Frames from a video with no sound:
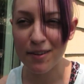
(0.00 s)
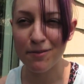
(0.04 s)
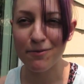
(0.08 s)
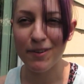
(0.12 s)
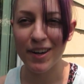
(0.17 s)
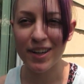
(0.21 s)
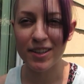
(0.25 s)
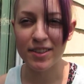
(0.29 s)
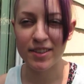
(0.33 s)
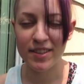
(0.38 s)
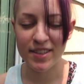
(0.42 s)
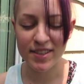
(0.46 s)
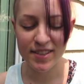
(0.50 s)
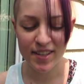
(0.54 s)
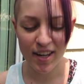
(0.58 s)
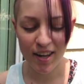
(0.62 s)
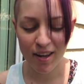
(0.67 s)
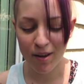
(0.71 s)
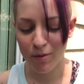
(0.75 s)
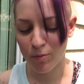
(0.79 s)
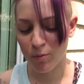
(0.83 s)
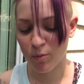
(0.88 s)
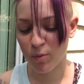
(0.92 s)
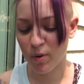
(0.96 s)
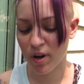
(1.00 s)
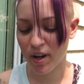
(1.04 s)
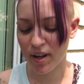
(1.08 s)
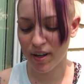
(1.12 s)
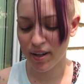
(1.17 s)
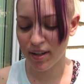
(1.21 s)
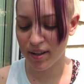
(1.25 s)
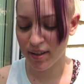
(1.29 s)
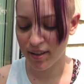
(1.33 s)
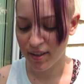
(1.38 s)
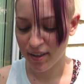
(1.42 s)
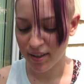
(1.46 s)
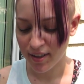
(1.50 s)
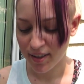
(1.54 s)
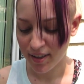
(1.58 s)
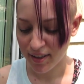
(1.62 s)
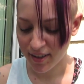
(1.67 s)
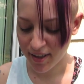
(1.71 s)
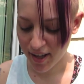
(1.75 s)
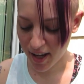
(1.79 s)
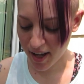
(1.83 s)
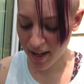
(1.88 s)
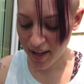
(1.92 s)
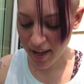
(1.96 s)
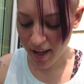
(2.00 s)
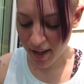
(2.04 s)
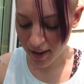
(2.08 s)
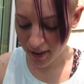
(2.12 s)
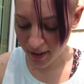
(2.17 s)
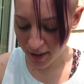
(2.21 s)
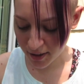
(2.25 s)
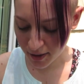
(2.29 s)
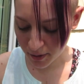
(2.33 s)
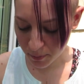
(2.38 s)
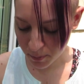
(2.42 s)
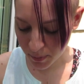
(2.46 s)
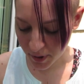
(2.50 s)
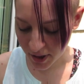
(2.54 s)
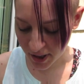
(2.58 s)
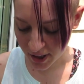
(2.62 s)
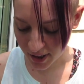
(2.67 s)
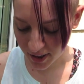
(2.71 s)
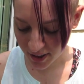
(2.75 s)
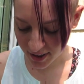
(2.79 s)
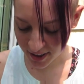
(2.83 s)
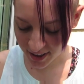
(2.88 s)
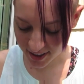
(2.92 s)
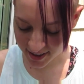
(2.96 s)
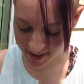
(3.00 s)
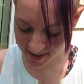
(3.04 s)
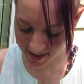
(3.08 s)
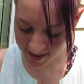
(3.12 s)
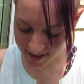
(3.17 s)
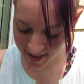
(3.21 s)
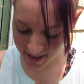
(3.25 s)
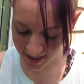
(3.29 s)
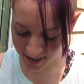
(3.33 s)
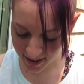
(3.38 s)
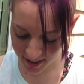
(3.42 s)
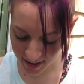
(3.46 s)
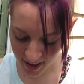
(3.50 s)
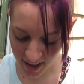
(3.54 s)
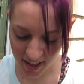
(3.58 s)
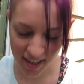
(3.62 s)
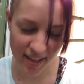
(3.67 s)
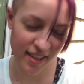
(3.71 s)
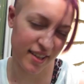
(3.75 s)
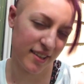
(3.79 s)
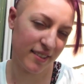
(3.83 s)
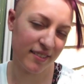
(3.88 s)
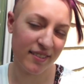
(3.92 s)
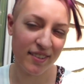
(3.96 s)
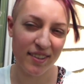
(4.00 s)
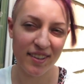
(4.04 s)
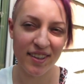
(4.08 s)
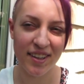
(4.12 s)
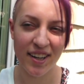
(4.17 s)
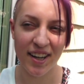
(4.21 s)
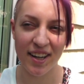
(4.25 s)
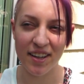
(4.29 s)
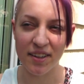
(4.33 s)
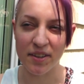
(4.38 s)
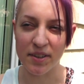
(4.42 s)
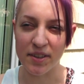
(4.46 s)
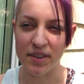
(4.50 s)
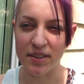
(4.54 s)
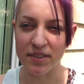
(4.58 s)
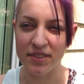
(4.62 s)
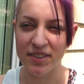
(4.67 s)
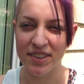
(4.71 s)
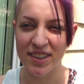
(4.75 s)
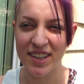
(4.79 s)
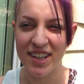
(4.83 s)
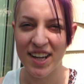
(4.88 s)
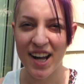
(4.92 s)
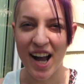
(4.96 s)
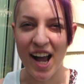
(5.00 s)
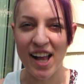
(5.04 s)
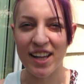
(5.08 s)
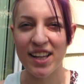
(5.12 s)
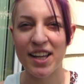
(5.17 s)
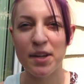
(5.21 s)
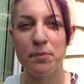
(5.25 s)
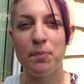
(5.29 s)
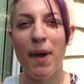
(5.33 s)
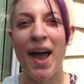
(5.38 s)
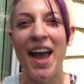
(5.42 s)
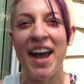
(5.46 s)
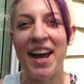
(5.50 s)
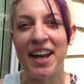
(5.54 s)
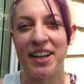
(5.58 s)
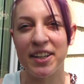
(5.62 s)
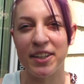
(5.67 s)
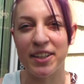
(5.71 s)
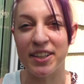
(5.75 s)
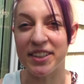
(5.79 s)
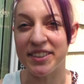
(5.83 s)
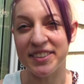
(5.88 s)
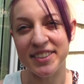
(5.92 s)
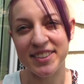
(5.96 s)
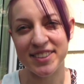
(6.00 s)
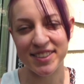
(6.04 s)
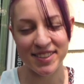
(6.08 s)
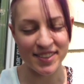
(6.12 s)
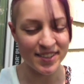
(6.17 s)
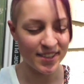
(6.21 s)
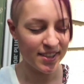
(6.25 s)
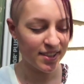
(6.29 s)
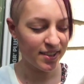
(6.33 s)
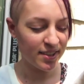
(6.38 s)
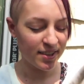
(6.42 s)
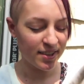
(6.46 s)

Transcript: effect because I have one dye color, but it's still like, I don't know. I like patterns.